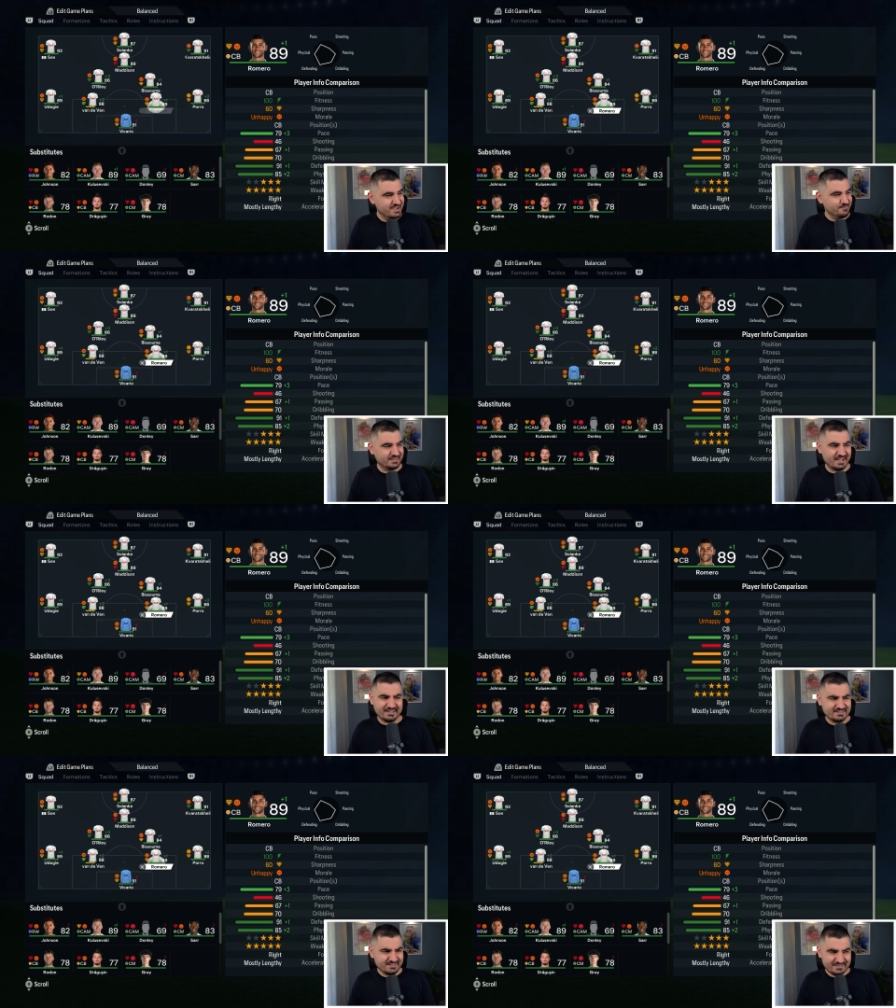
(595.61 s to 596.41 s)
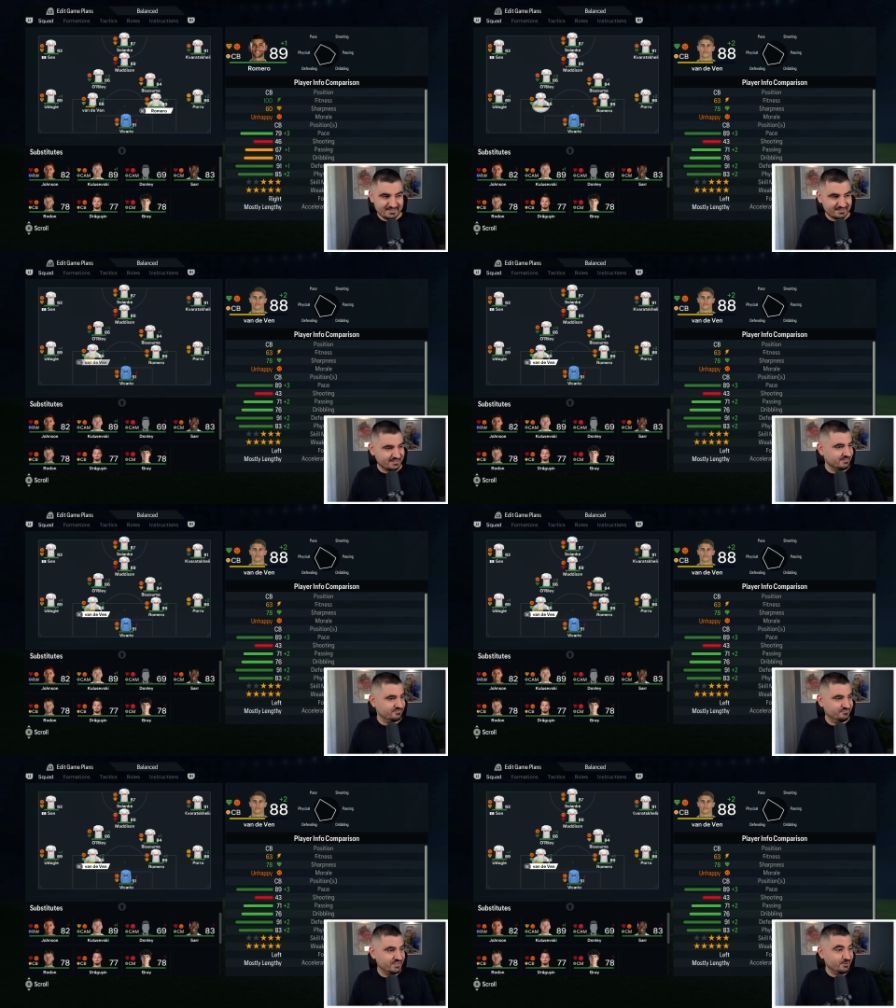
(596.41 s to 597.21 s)
But other than that, I
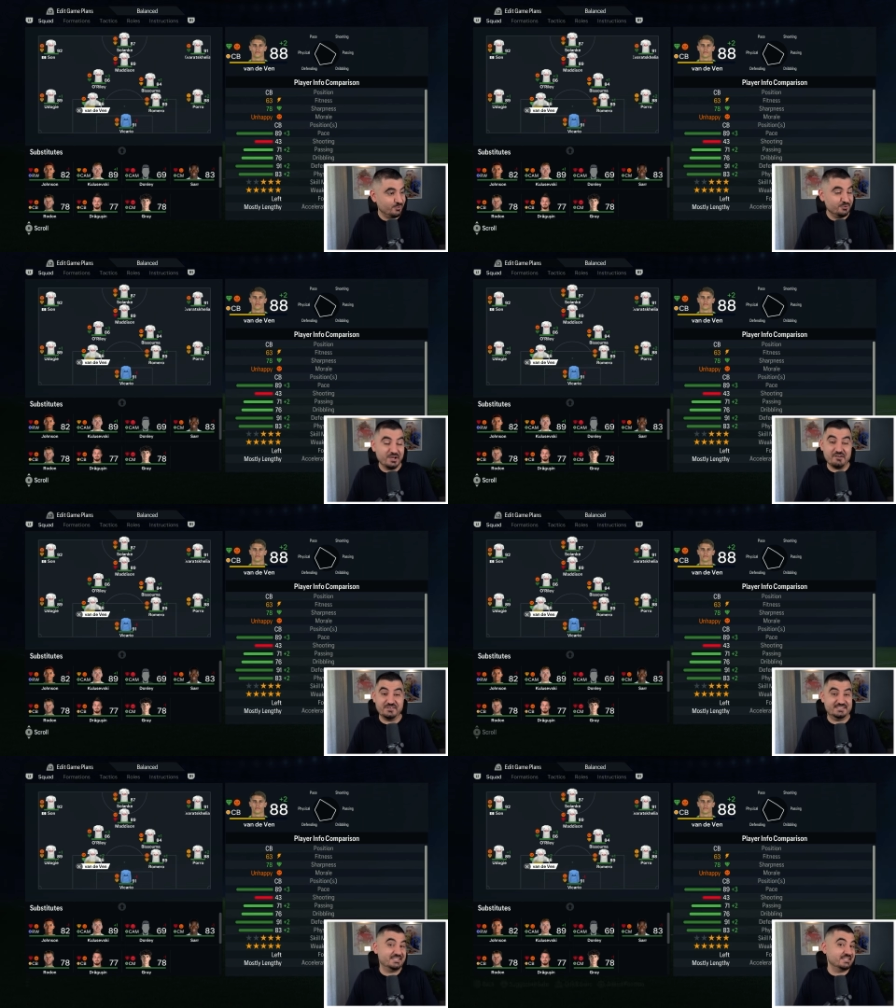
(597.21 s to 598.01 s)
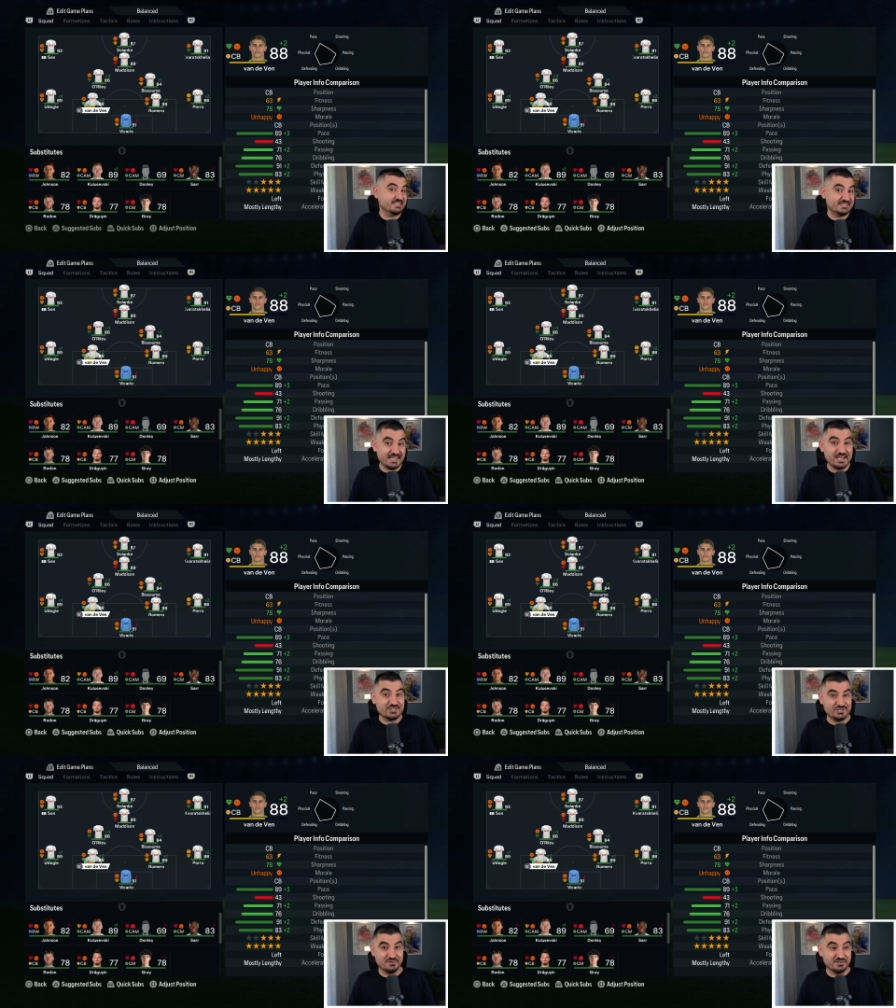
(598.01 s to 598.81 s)
think we do have a
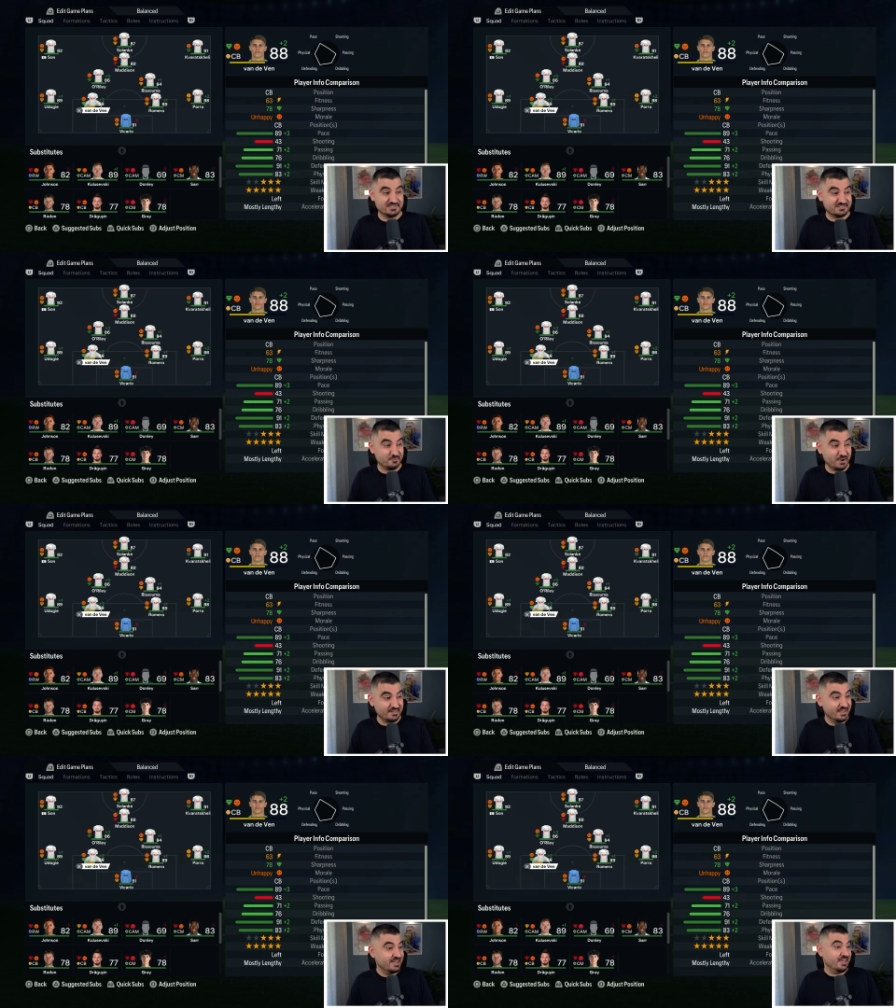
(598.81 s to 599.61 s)
sensational squad.